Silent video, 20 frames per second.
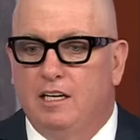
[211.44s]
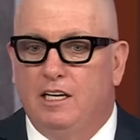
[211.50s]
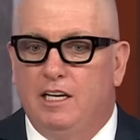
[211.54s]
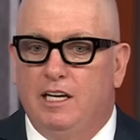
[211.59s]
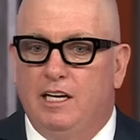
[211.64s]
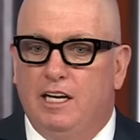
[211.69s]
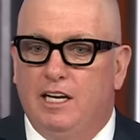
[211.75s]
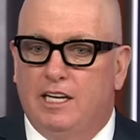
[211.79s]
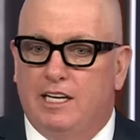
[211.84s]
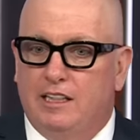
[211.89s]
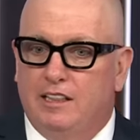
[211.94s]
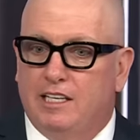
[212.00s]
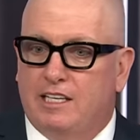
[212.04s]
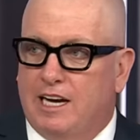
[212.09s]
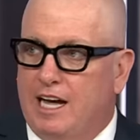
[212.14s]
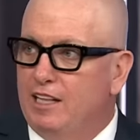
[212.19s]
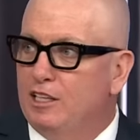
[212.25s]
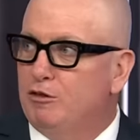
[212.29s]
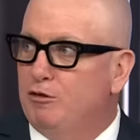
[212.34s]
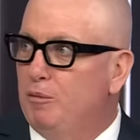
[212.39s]
in the
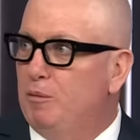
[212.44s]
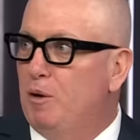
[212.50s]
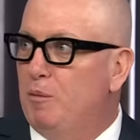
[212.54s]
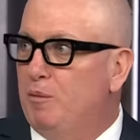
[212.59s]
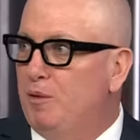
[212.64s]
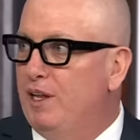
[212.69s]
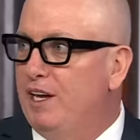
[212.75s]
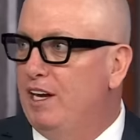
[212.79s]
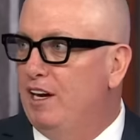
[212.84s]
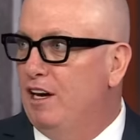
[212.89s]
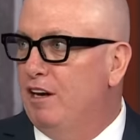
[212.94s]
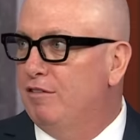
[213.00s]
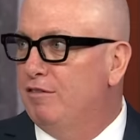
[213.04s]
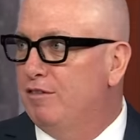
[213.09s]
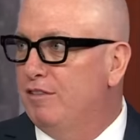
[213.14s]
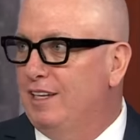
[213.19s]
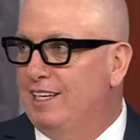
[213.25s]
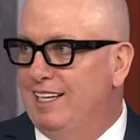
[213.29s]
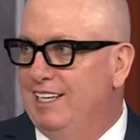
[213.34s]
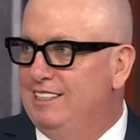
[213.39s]
college football
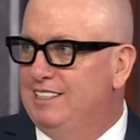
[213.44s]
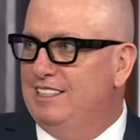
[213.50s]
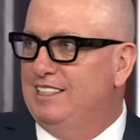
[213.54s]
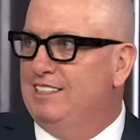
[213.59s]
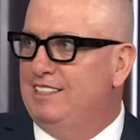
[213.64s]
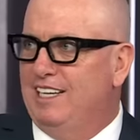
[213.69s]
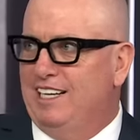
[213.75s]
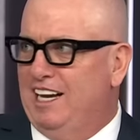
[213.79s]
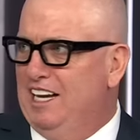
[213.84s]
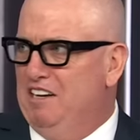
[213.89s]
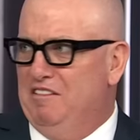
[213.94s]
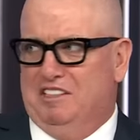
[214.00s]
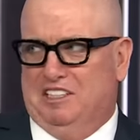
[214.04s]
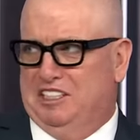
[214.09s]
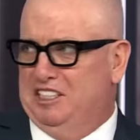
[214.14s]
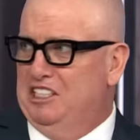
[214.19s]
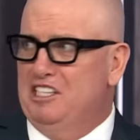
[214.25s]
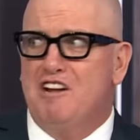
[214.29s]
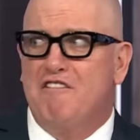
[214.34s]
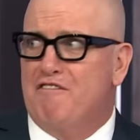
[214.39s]
playoff, like NC State can't even
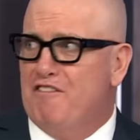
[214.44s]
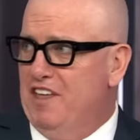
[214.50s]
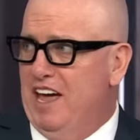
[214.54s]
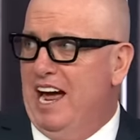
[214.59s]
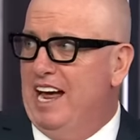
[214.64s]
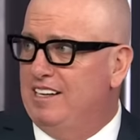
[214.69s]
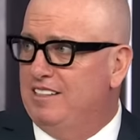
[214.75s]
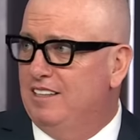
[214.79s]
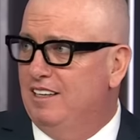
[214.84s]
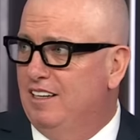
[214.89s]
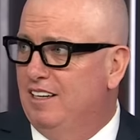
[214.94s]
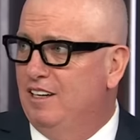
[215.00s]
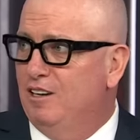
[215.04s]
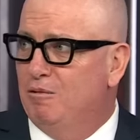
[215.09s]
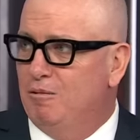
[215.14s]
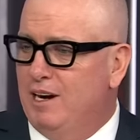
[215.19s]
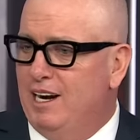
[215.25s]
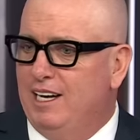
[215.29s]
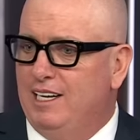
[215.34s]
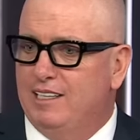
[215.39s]
sniff that. Right.
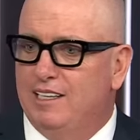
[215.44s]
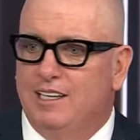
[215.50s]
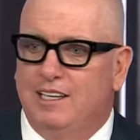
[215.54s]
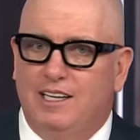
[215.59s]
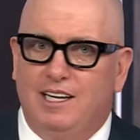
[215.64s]
Right?